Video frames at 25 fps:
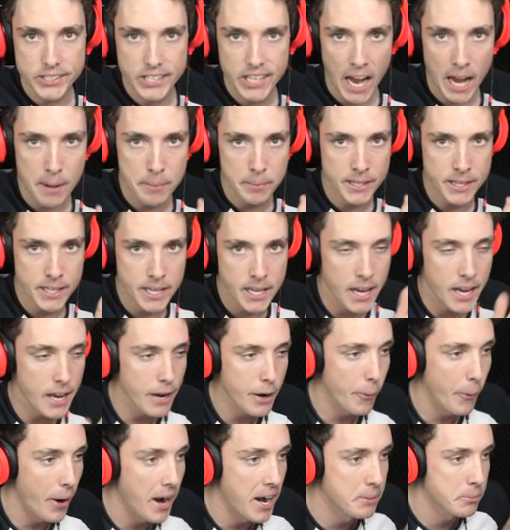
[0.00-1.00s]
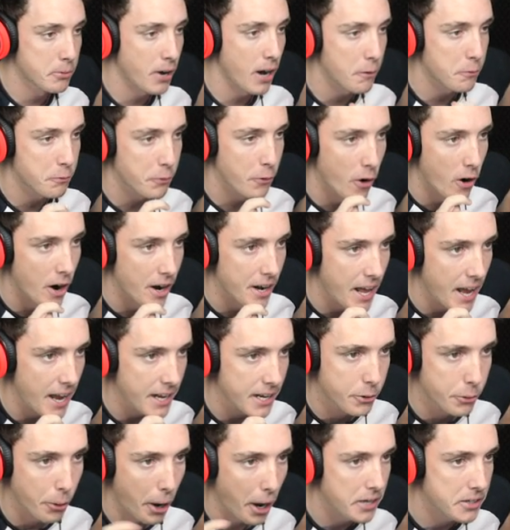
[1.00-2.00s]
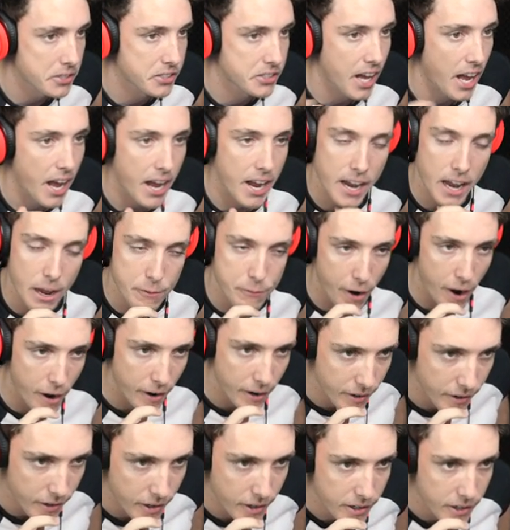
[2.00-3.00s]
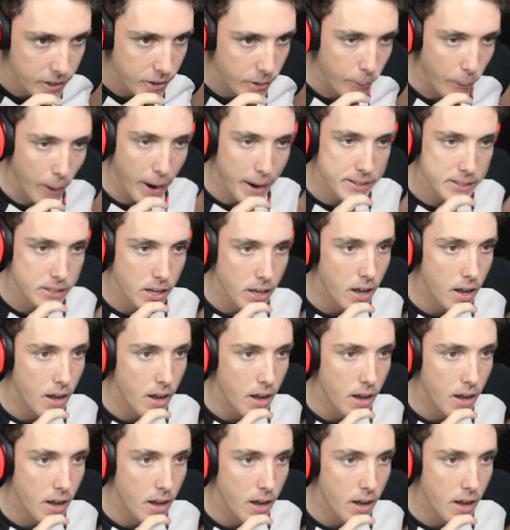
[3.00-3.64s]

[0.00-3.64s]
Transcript: Game of the year, Random Crap Friday, greatest day ever. Great.